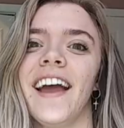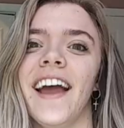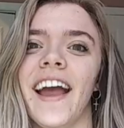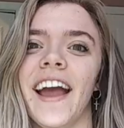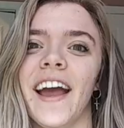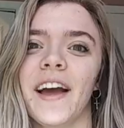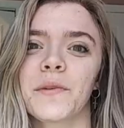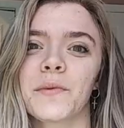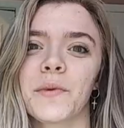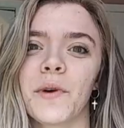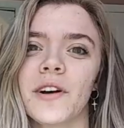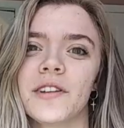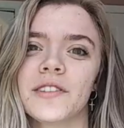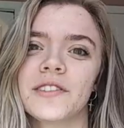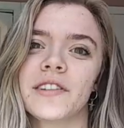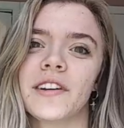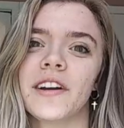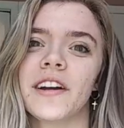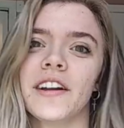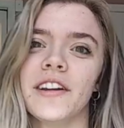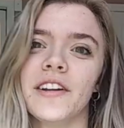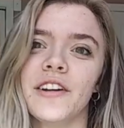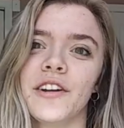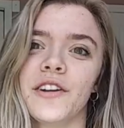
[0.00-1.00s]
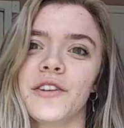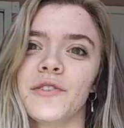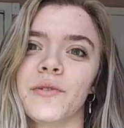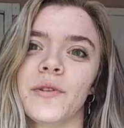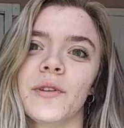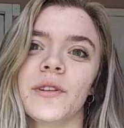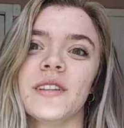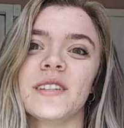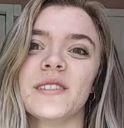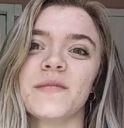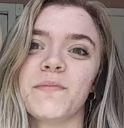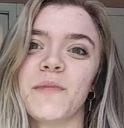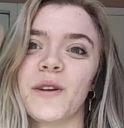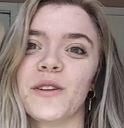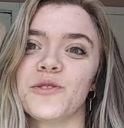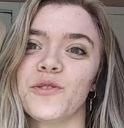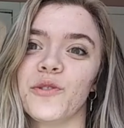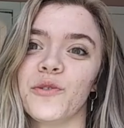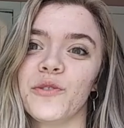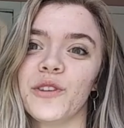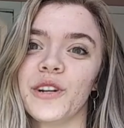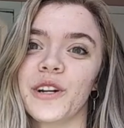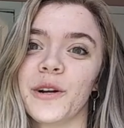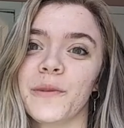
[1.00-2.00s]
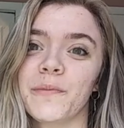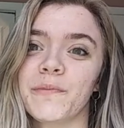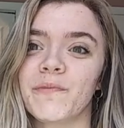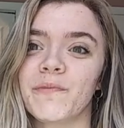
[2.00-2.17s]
And we're also gonna ignore this mess over here.